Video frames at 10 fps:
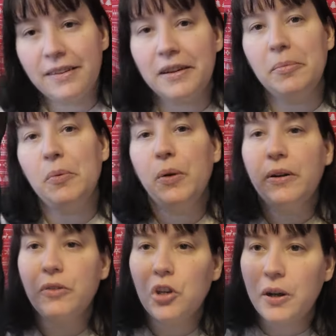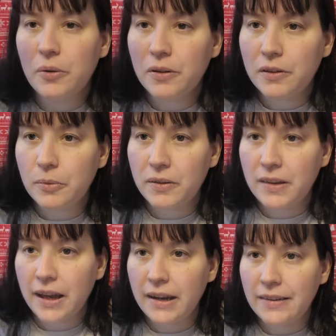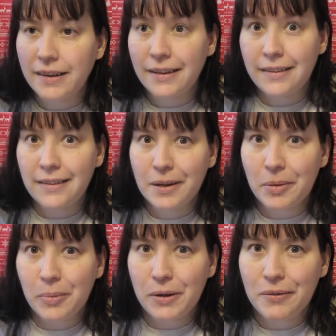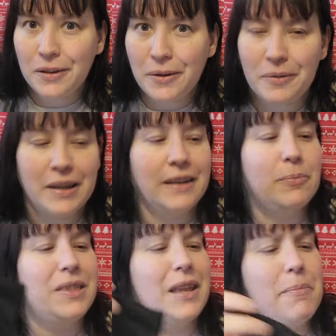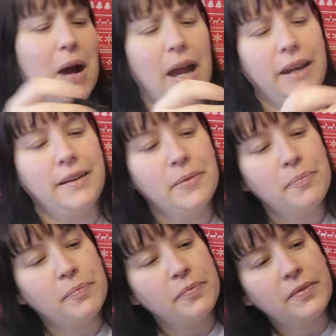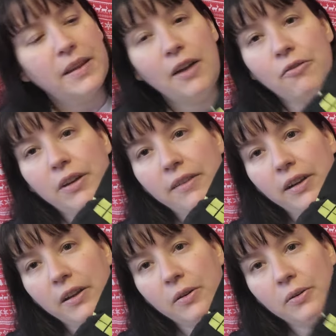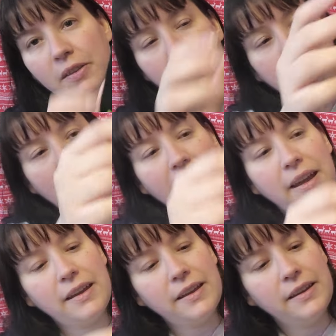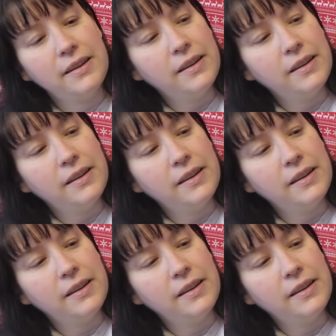is going to be well gel, as we say in Essex. It's going to be well gel, these, but they're mine. No, really, really cool. So they're black.